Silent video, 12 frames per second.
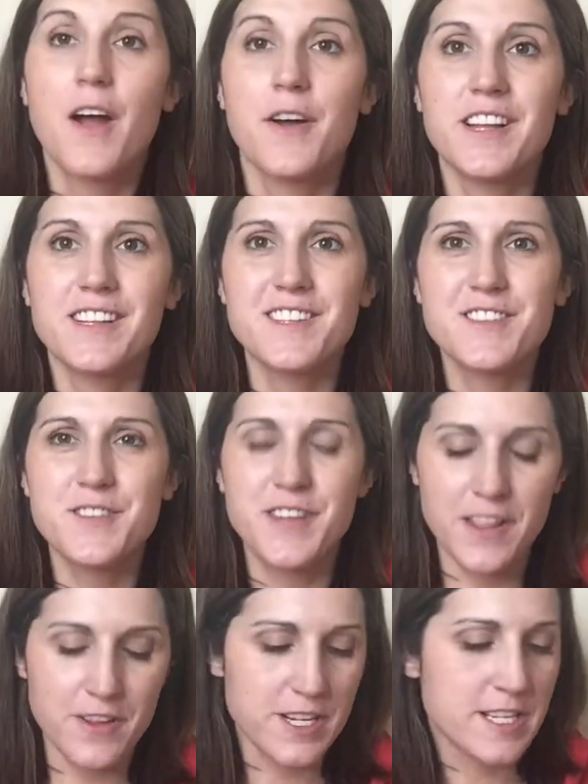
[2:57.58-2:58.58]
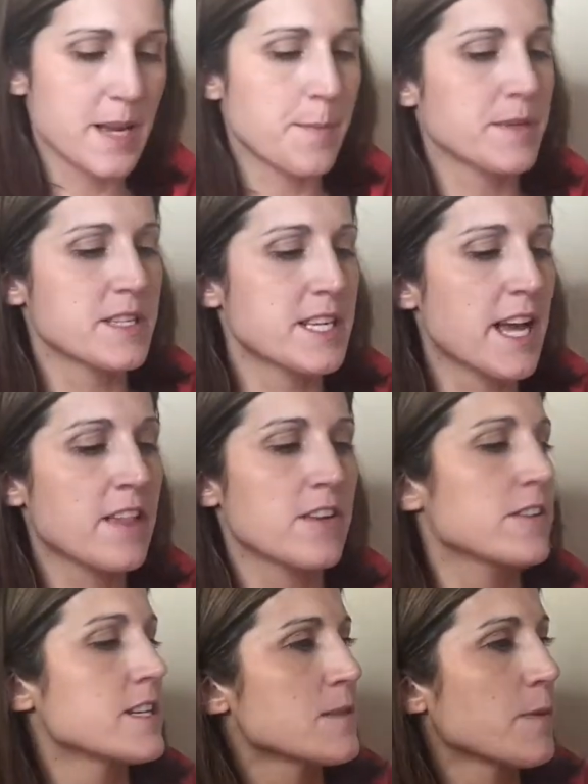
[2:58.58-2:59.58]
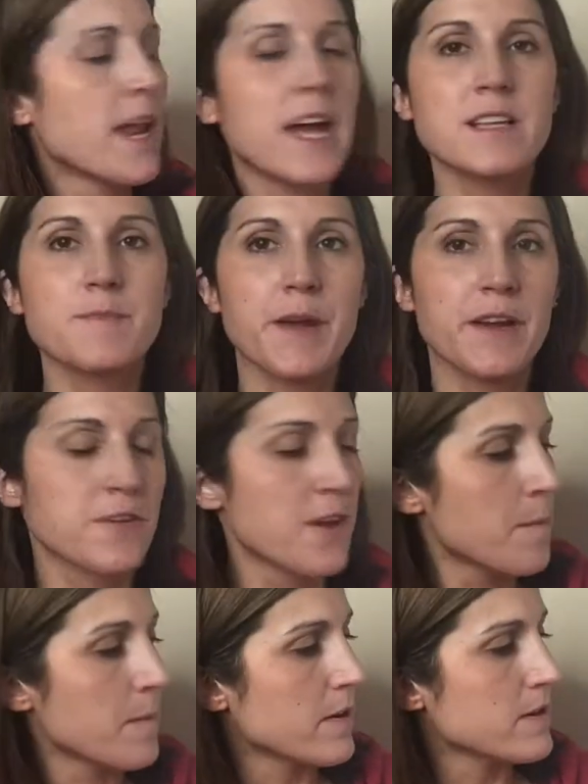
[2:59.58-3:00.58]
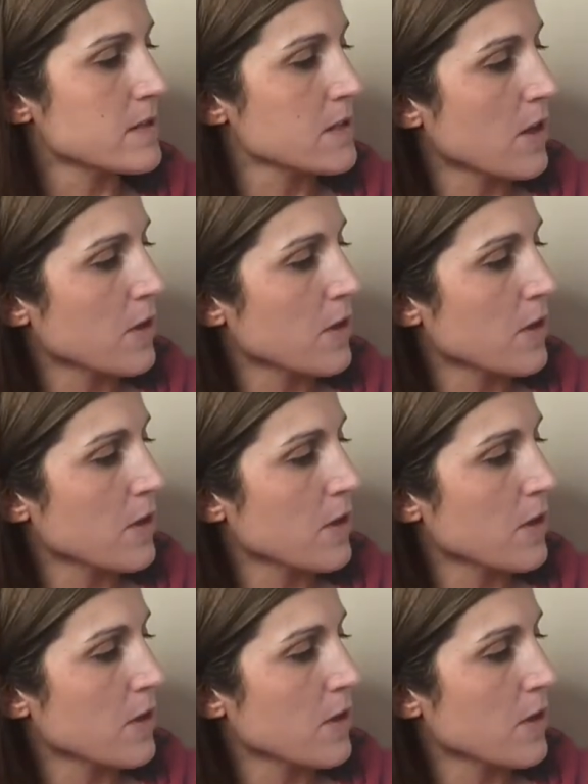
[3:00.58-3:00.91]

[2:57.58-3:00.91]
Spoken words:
All right, let's do another example together. This one has bigger numbers,